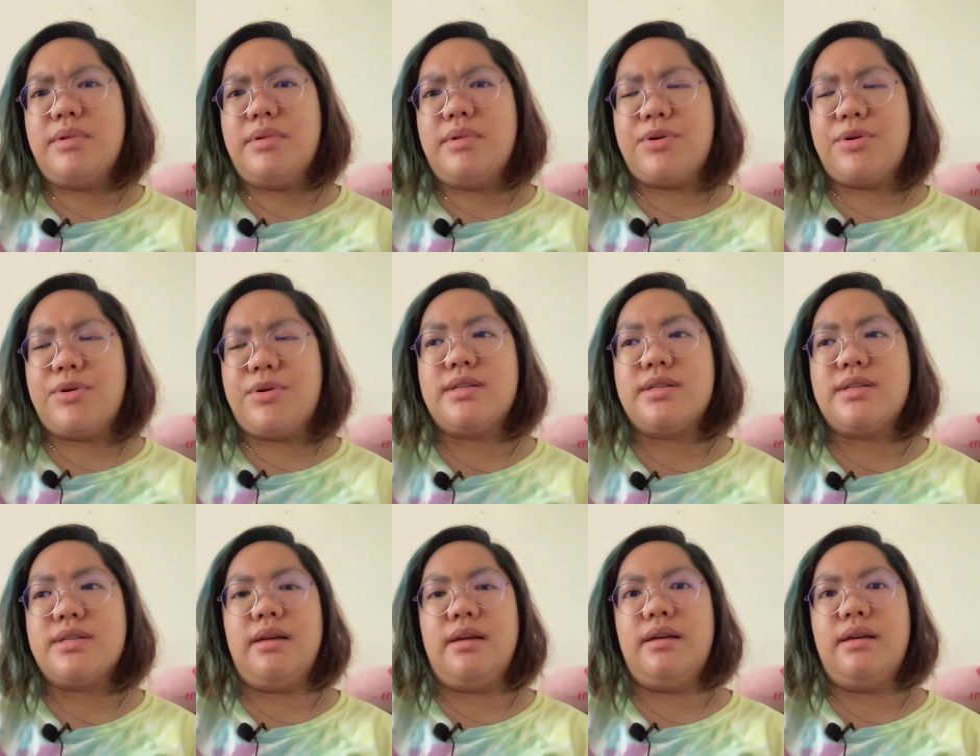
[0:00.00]
per
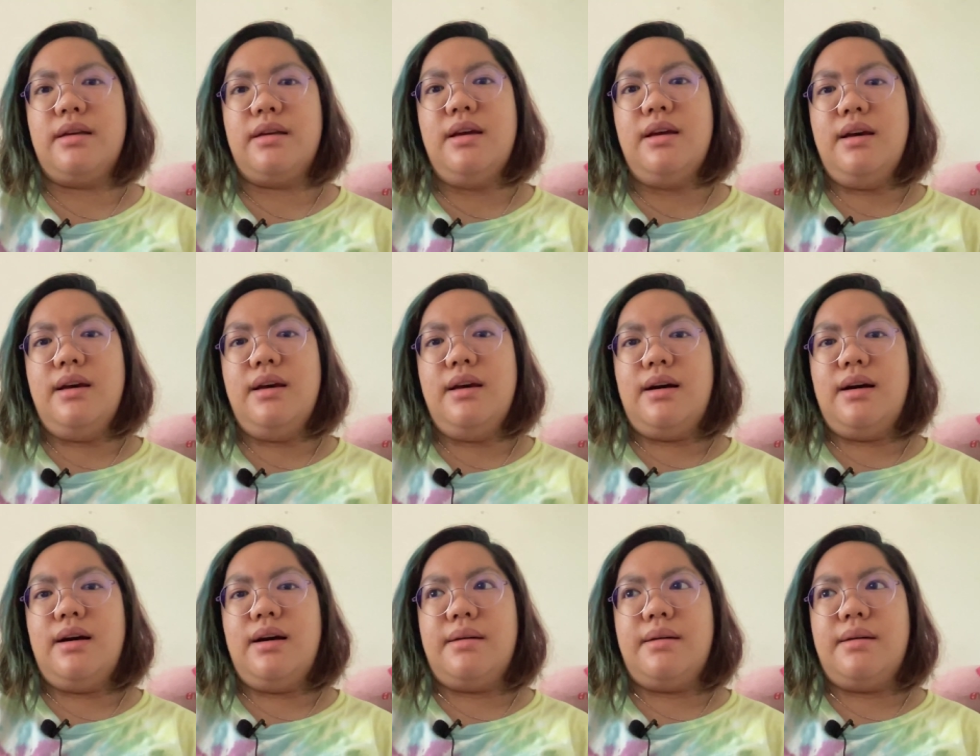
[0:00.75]
se,
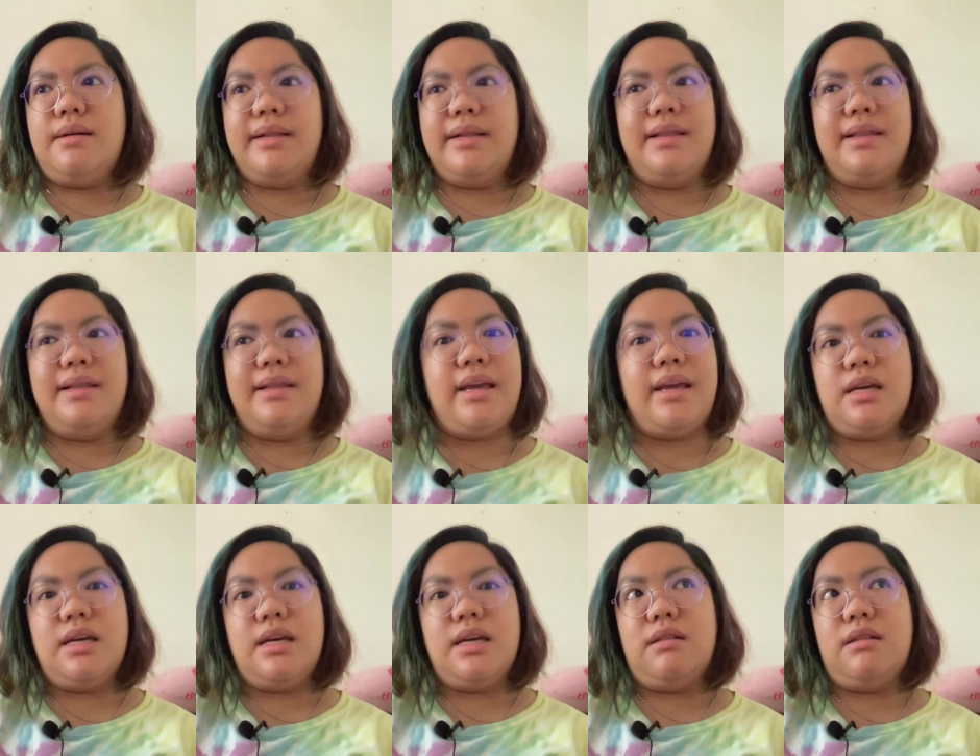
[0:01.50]
unlike
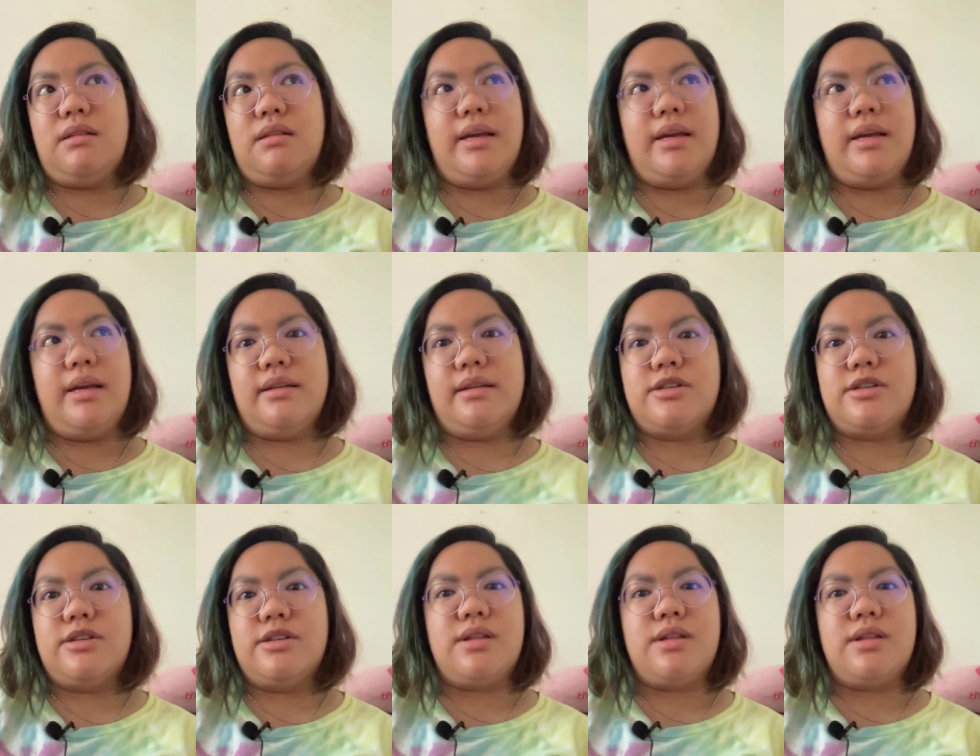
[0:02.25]
in
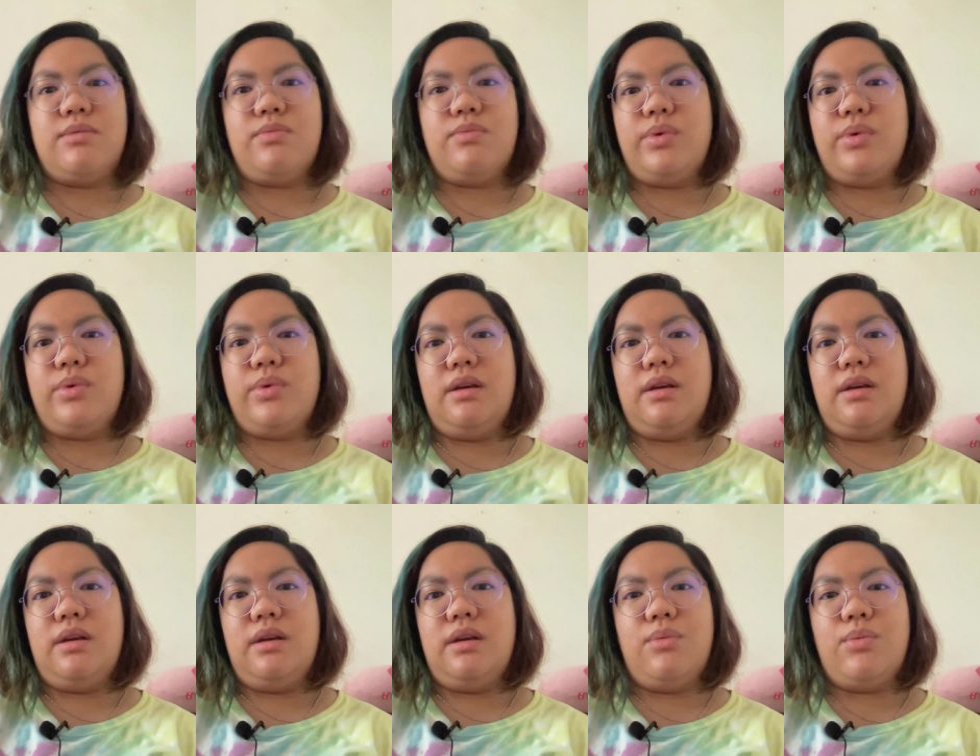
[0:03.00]
English that
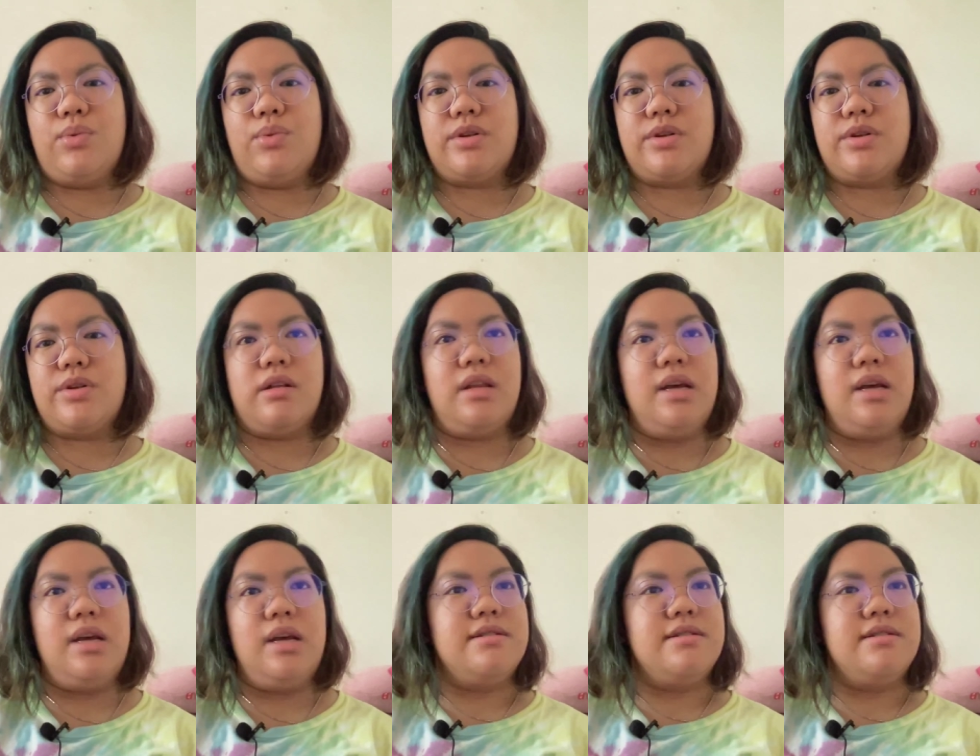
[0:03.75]
we were taught
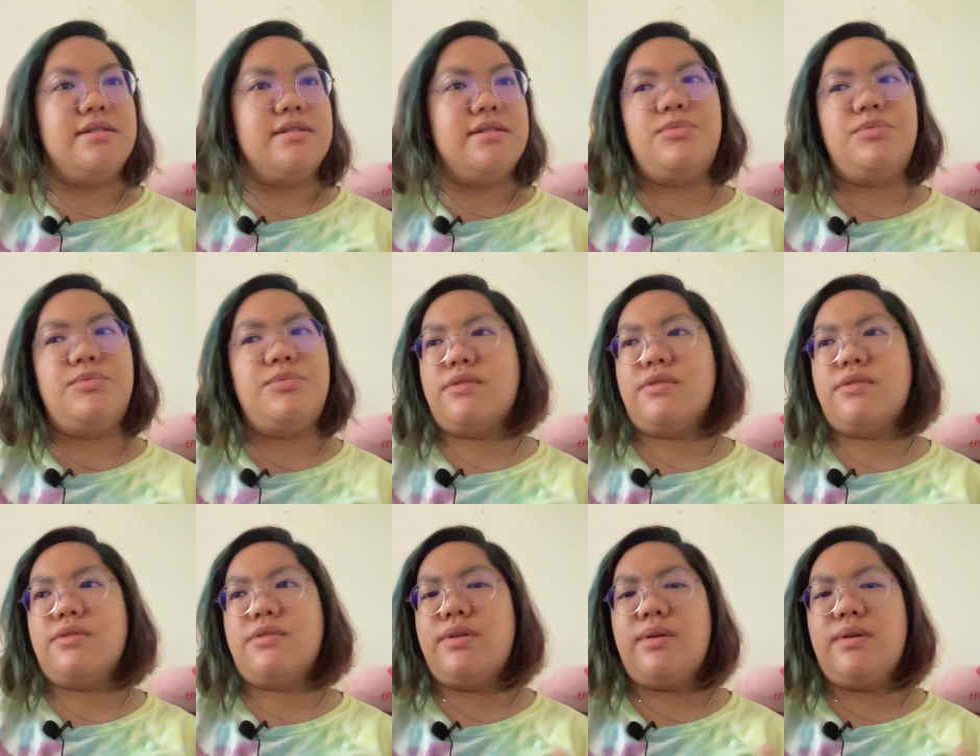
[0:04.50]

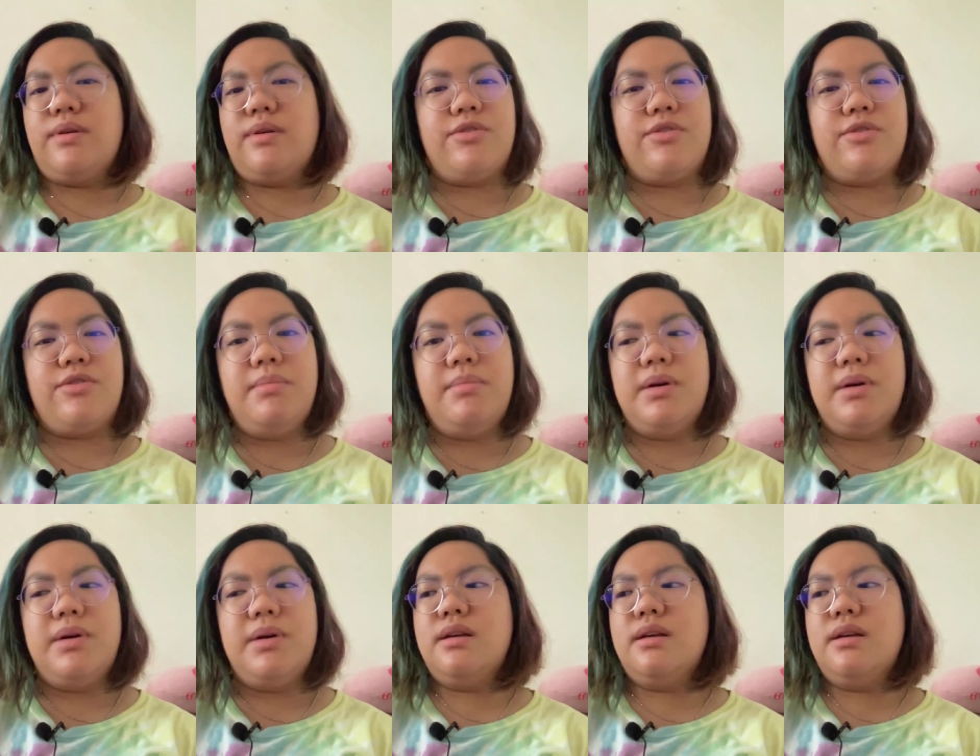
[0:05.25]
subject-verb
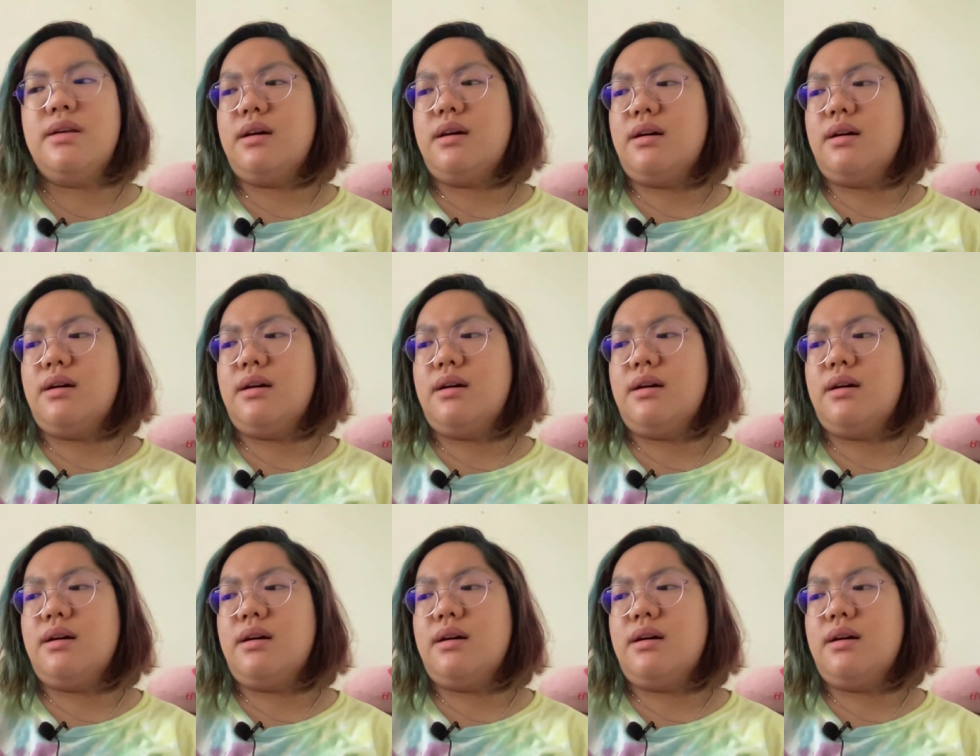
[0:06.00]
agreement,